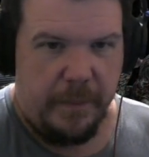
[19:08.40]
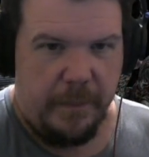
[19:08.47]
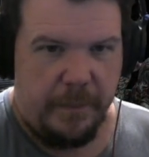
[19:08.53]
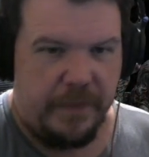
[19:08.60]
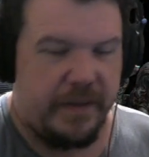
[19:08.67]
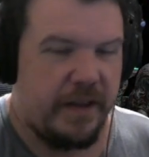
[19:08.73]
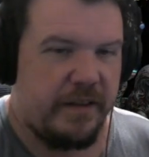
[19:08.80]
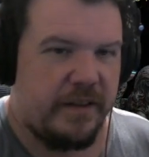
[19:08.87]

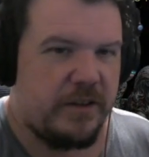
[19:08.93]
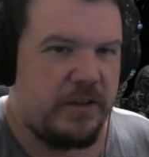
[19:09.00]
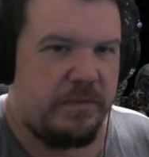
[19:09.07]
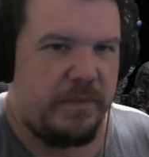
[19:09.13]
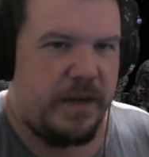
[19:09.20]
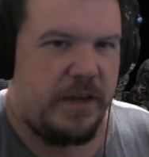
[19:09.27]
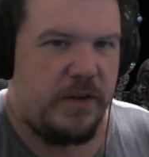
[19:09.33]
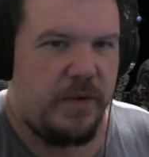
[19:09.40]
But that doesn't
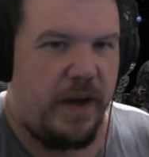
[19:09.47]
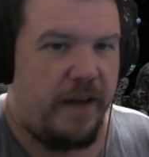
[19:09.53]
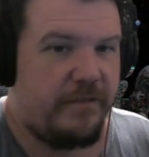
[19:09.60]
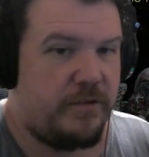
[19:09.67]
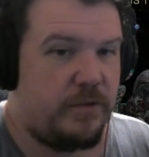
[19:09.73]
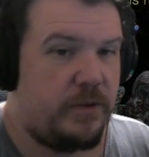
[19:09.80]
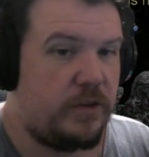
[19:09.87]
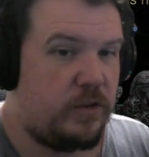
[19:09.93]
mean you have
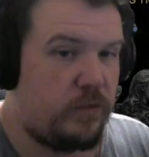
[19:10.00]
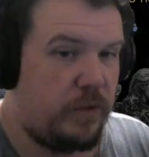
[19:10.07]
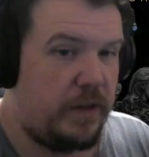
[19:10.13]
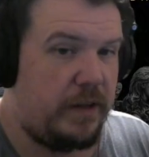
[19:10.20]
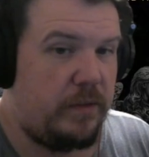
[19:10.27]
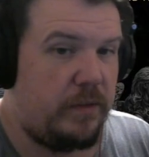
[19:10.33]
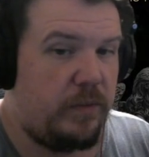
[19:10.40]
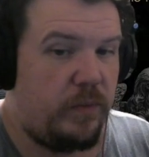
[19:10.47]
to
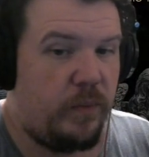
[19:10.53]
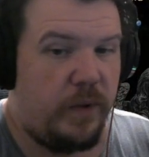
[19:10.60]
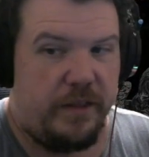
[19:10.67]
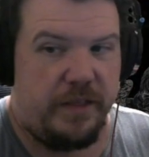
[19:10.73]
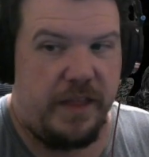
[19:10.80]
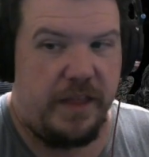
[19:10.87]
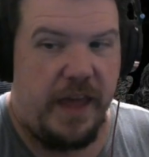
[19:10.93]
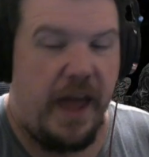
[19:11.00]
agree
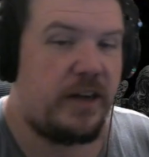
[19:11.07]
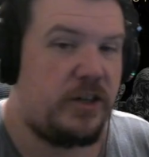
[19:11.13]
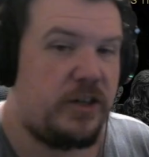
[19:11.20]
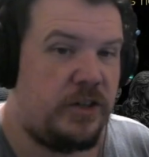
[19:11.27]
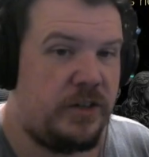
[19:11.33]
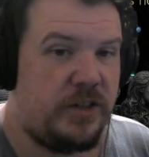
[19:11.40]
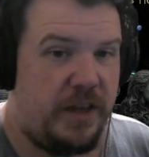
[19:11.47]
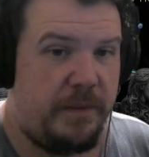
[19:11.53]
with the
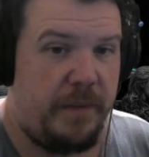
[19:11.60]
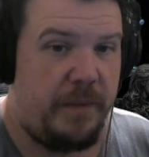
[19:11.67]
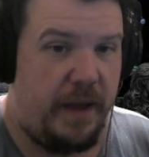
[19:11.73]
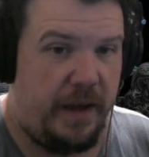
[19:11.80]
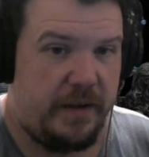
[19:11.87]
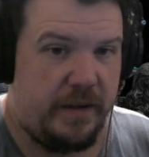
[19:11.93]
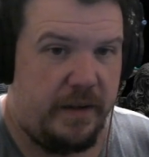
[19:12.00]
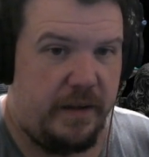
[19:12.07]
actions they
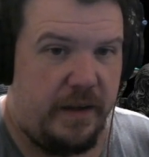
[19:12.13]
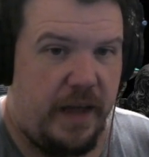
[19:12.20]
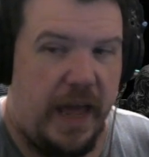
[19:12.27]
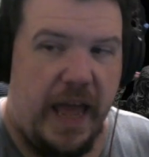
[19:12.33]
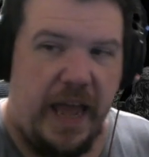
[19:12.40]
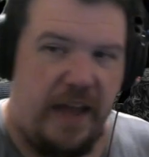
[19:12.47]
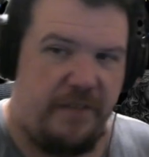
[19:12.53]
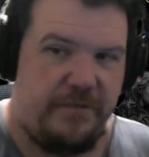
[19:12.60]
make.
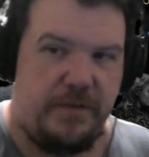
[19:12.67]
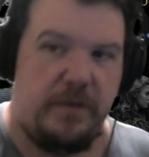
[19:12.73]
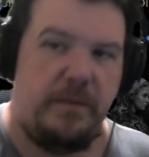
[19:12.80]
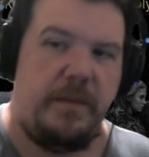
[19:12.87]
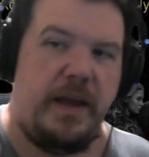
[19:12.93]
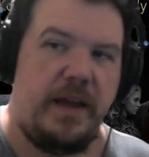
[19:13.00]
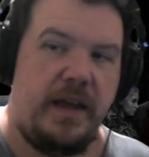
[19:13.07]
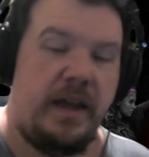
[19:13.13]
If they're
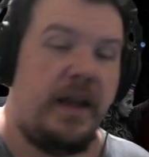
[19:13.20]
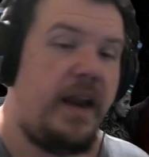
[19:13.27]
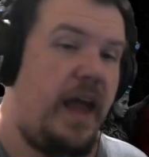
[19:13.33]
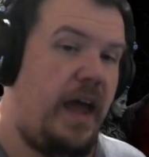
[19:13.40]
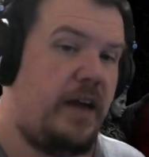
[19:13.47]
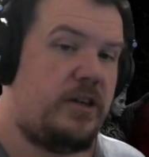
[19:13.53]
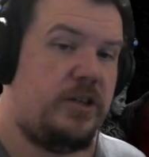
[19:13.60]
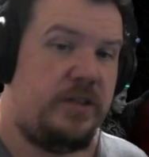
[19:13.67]
making an
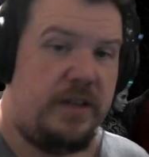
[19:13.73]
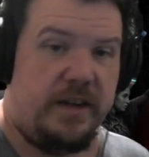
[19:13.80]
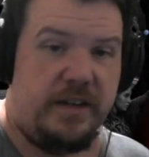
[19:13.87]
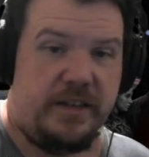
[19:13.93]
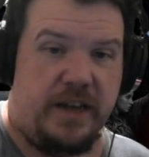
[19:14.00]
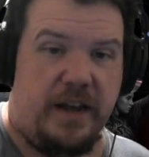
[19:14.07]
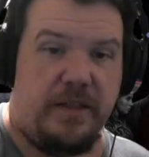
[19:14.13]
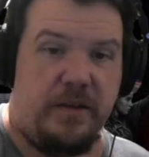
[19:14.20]
action that
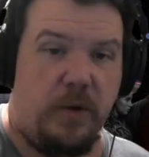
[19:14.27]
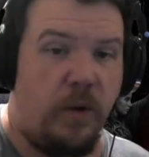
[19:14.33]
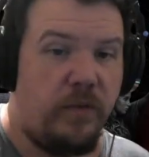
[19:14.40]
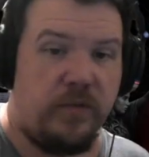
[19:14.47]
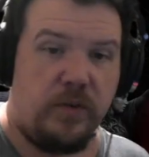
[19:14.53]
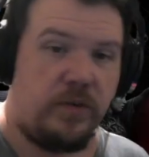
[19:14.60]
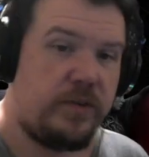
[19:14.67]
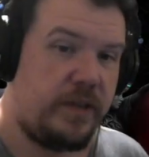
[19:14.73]
is either
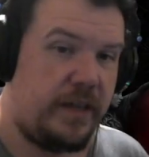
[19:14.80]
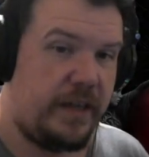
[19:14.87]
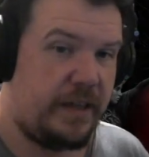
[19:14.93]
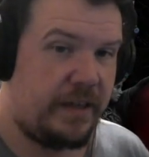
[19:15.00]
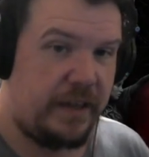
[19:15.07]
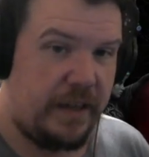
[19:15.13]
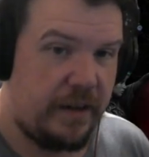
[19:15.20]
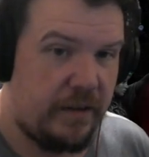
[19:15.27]
overtly
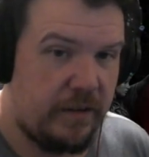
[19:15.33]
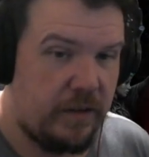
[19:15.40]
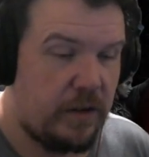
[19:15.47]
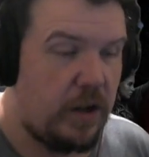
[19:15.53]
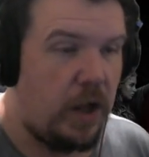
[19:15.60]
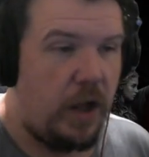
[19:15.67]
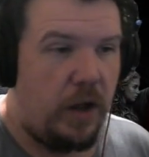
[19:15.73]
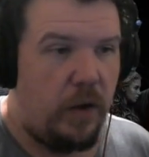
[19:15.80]

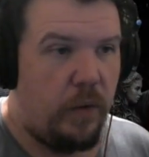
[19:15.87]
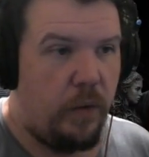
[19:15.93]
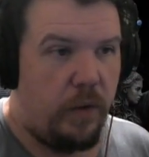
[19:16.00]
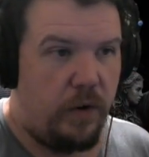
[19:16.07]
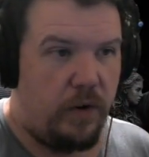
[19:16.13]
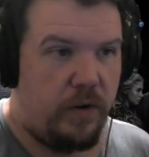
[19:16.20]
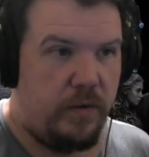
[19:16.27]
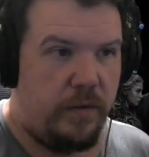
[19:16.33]
illegal
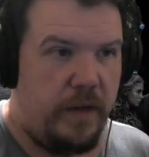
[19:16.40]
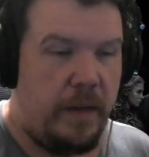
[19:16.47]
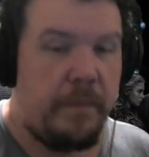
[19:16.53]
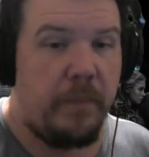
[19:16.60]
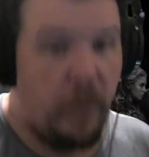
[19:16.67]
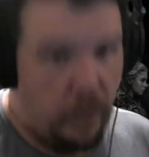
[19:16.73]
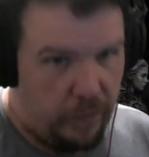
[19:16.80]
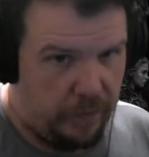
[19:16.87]
or
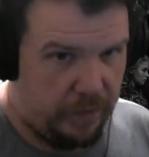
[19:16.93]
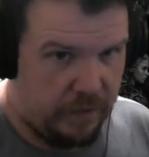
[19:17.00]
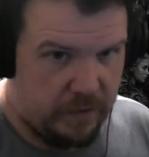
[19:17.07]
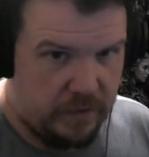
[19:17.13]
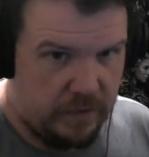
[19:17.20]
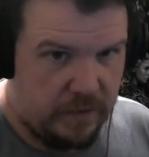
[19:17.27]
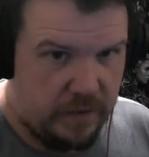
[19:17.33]
immoral,